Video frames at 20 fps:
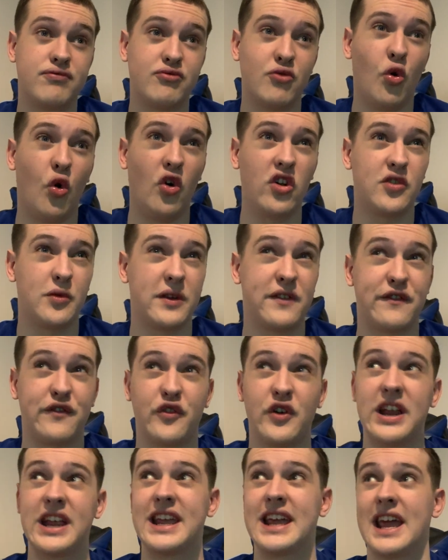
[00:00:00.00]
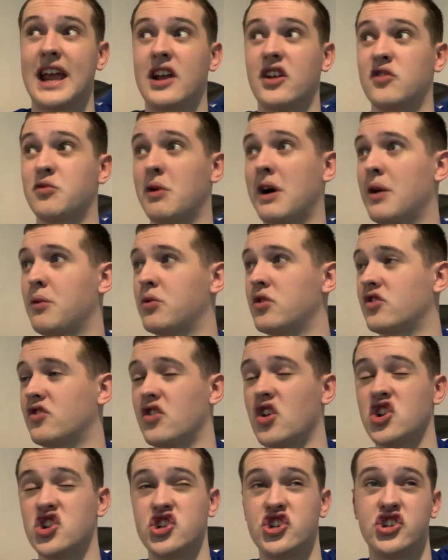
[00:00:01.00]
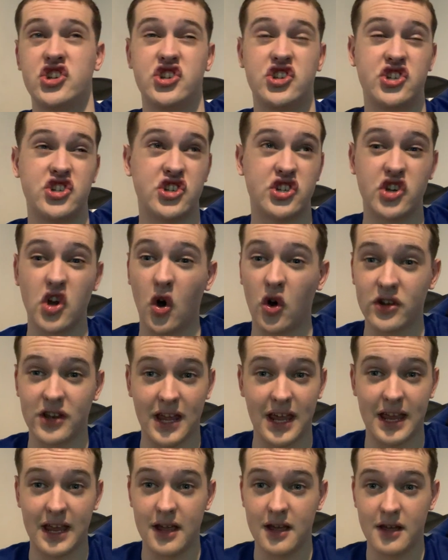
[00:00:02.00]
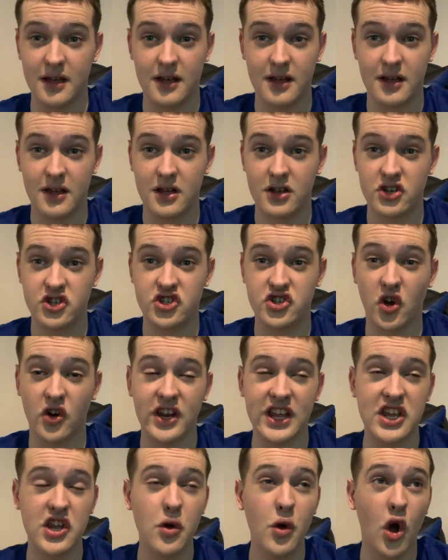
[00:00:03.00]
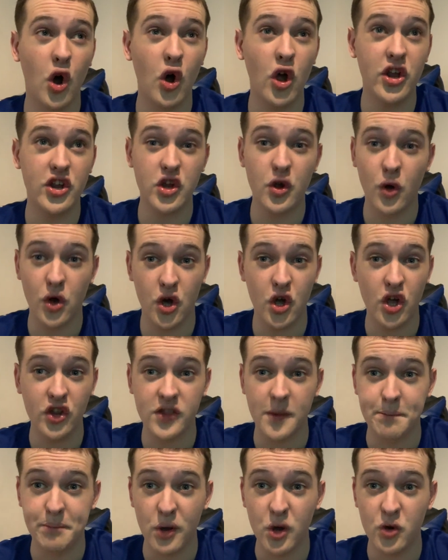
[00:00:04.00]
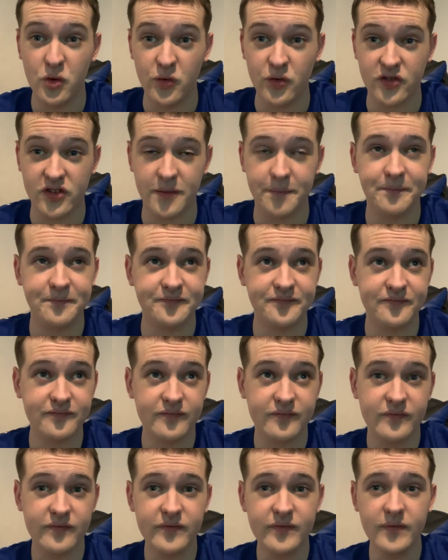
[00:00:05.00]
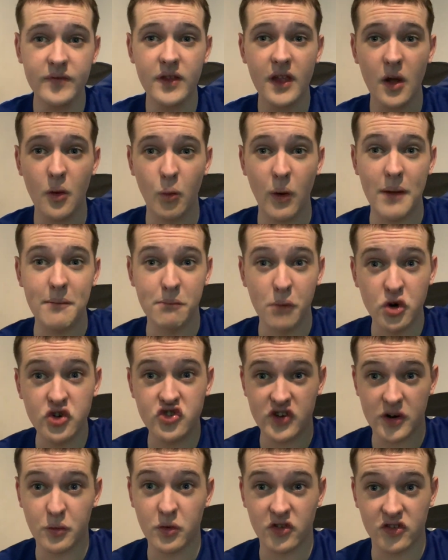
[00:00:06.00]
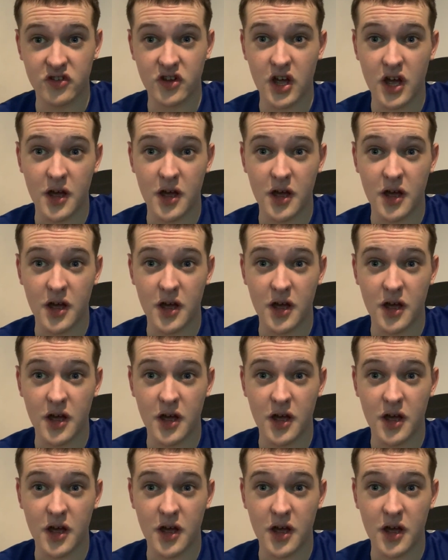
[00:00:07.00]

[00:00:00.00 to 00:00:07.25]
Also, his free kick as well was shoddy. shoddy. You heard the boos when Mudryk was